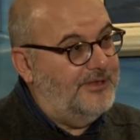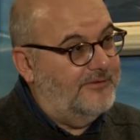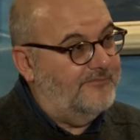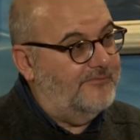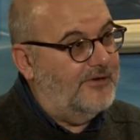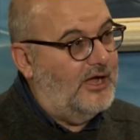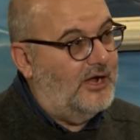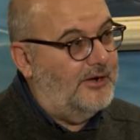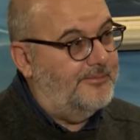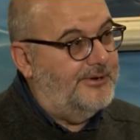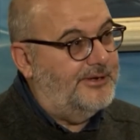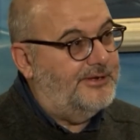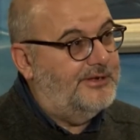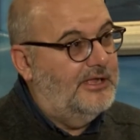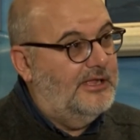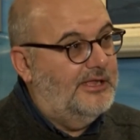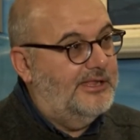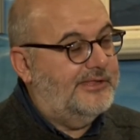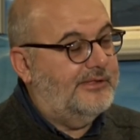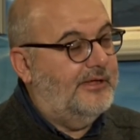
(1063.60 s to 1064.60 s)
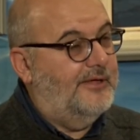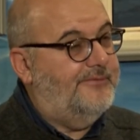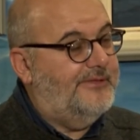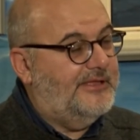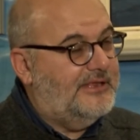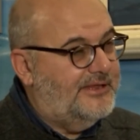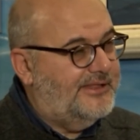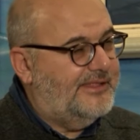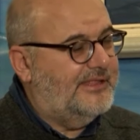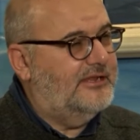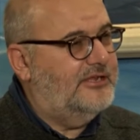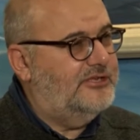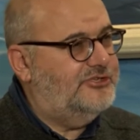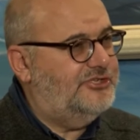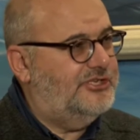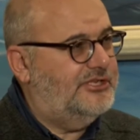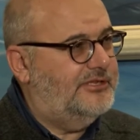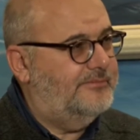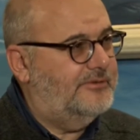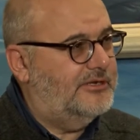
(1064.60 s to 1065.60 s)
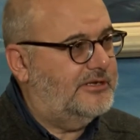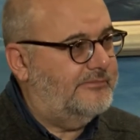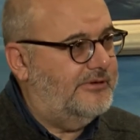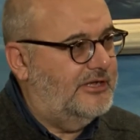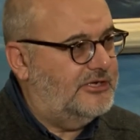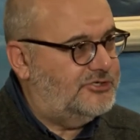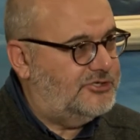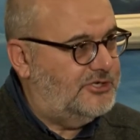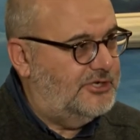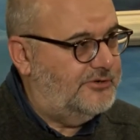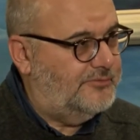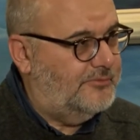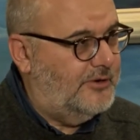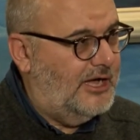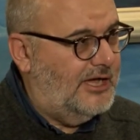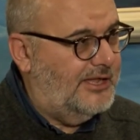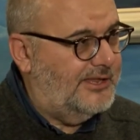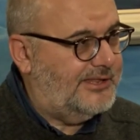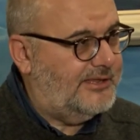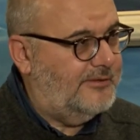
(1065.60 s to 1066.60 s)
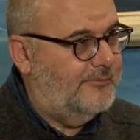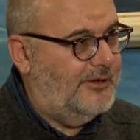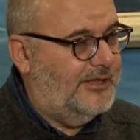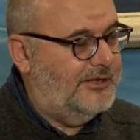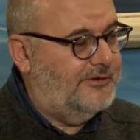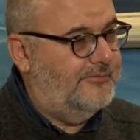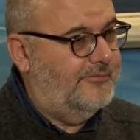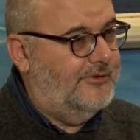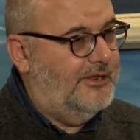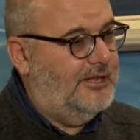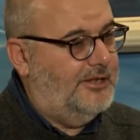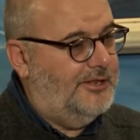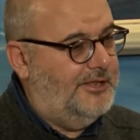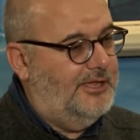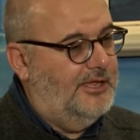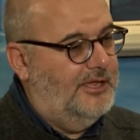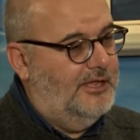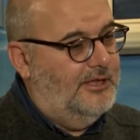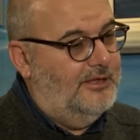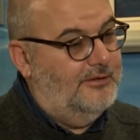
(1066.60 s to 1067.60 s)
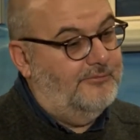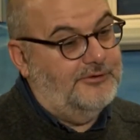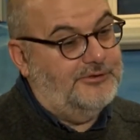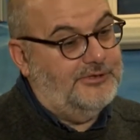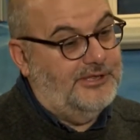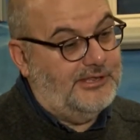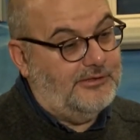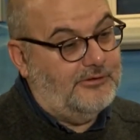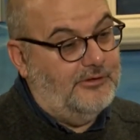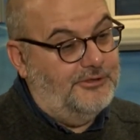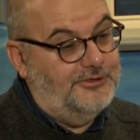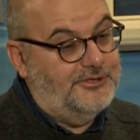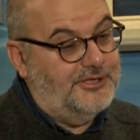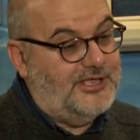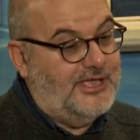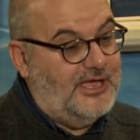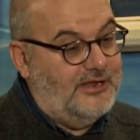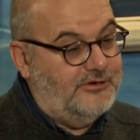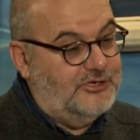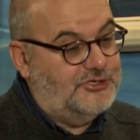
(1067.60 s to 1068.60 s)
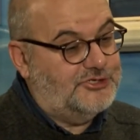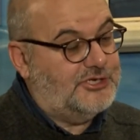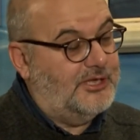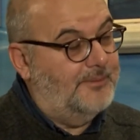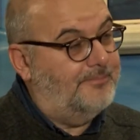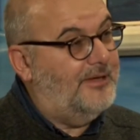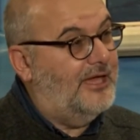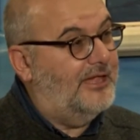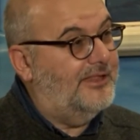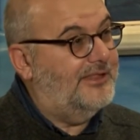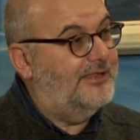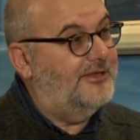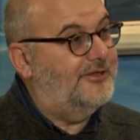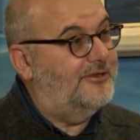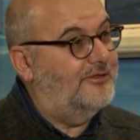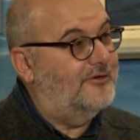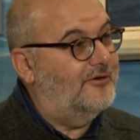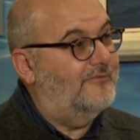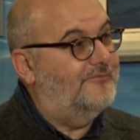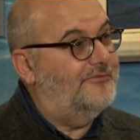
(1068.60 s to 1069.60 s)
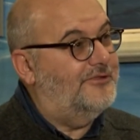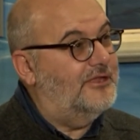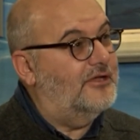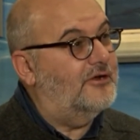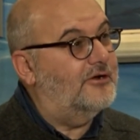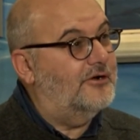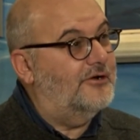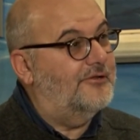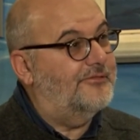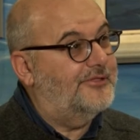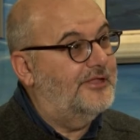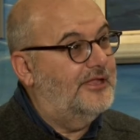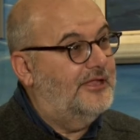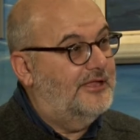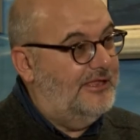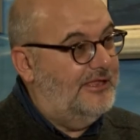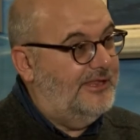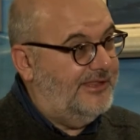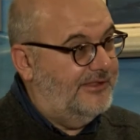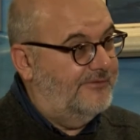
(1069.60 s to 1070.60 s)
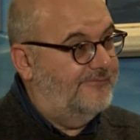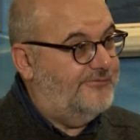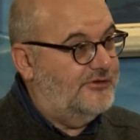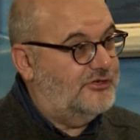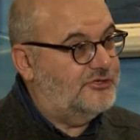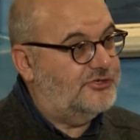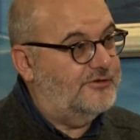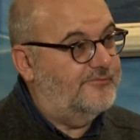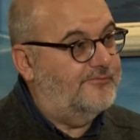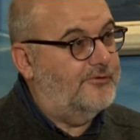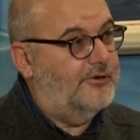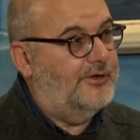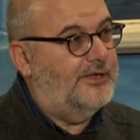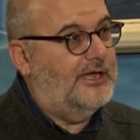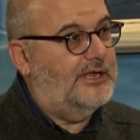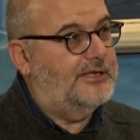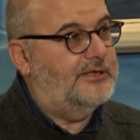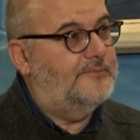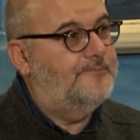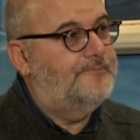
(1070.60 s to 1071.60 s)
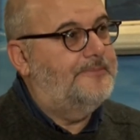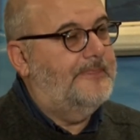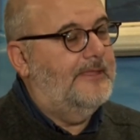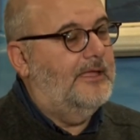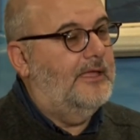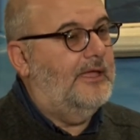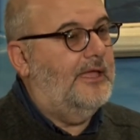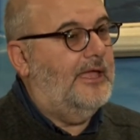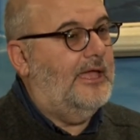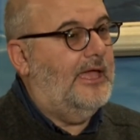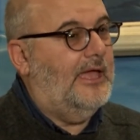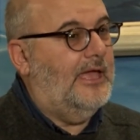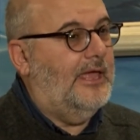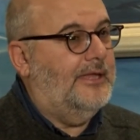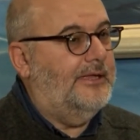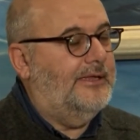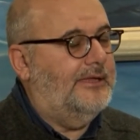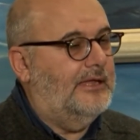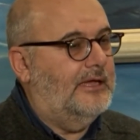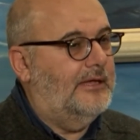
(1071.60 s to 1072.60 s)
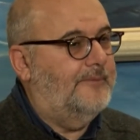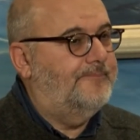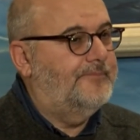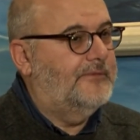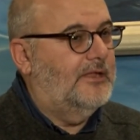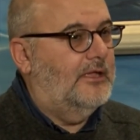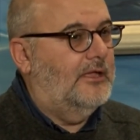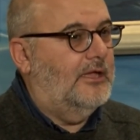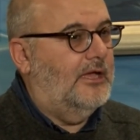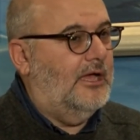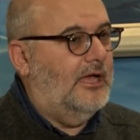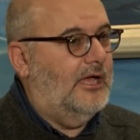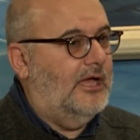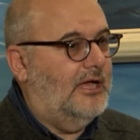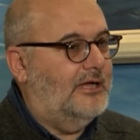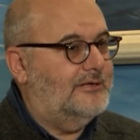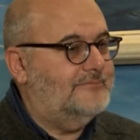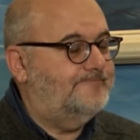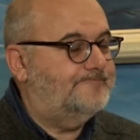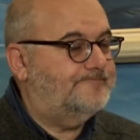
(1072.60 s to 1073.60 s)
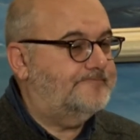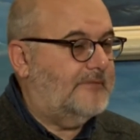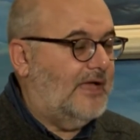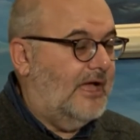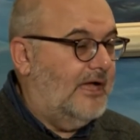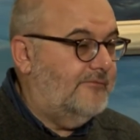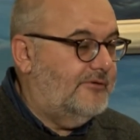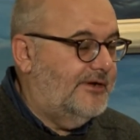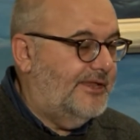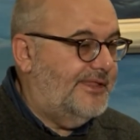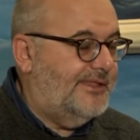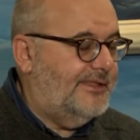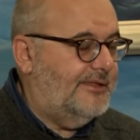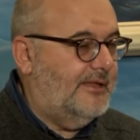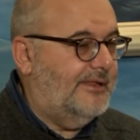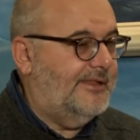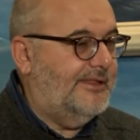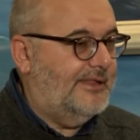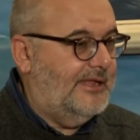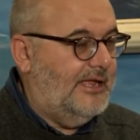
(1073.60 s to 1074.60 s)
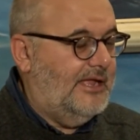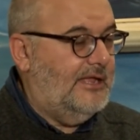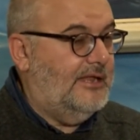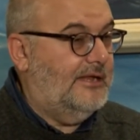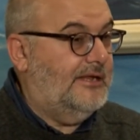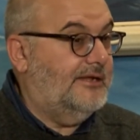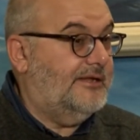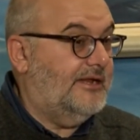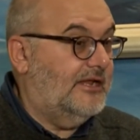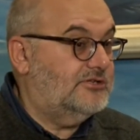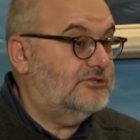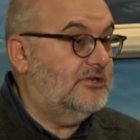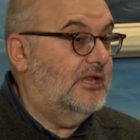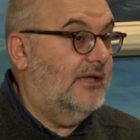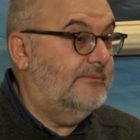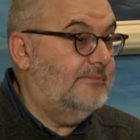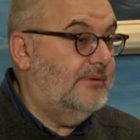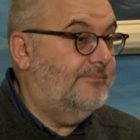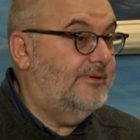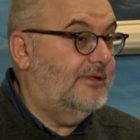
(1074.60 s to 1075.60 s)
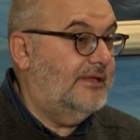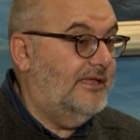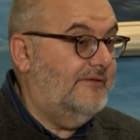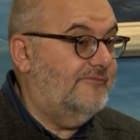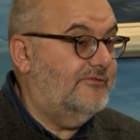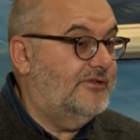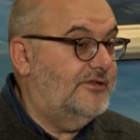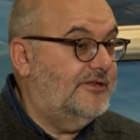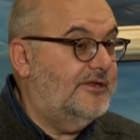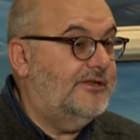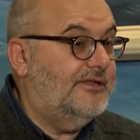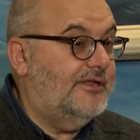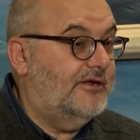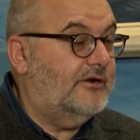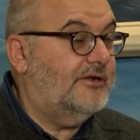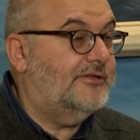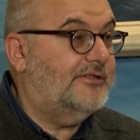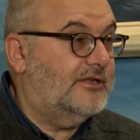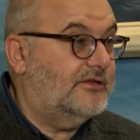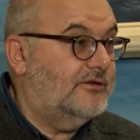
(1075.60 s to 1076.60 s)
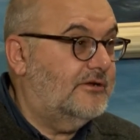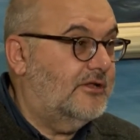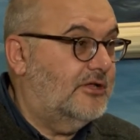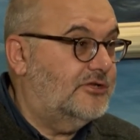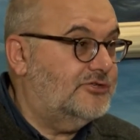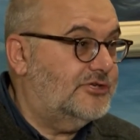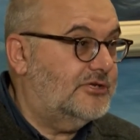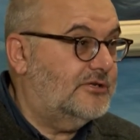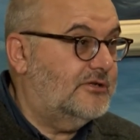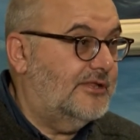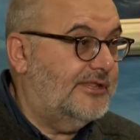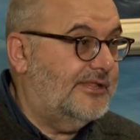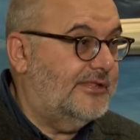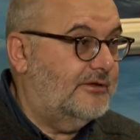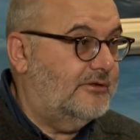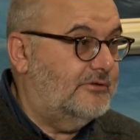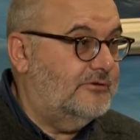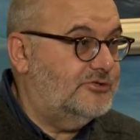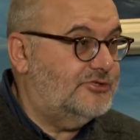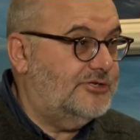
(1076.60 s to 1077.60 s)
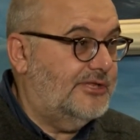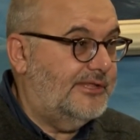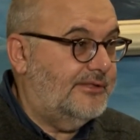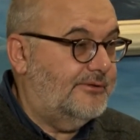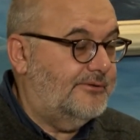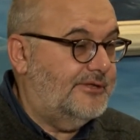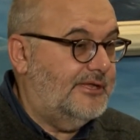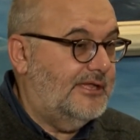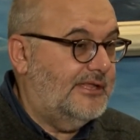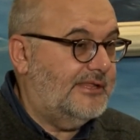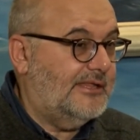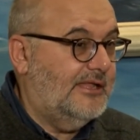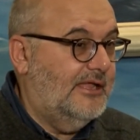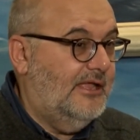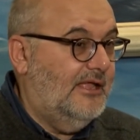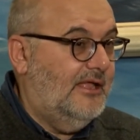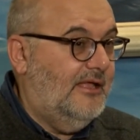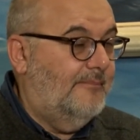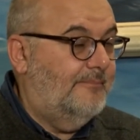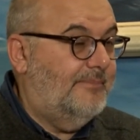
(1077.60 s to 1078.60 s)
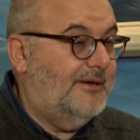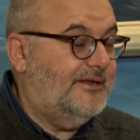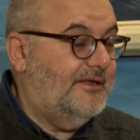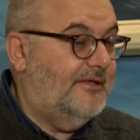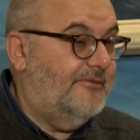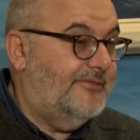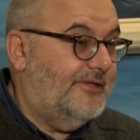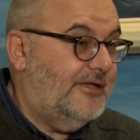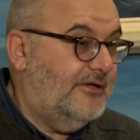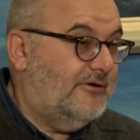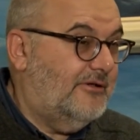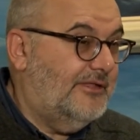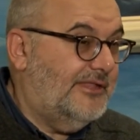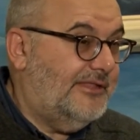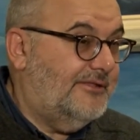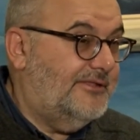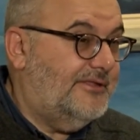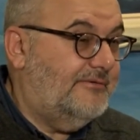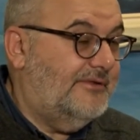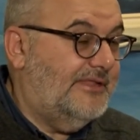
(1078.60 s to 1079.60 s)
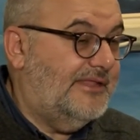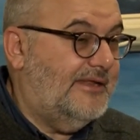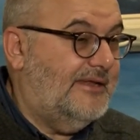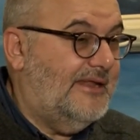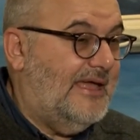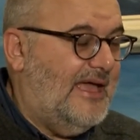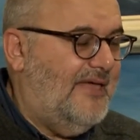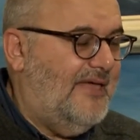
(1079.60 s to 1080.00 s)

the environment? So I think it's a legitimate question to ask whether really what is called the carriage capacity of the earth is sufficient for that. And I would say that actually I'm a believer that there are technological solutions to this, but I think also there is an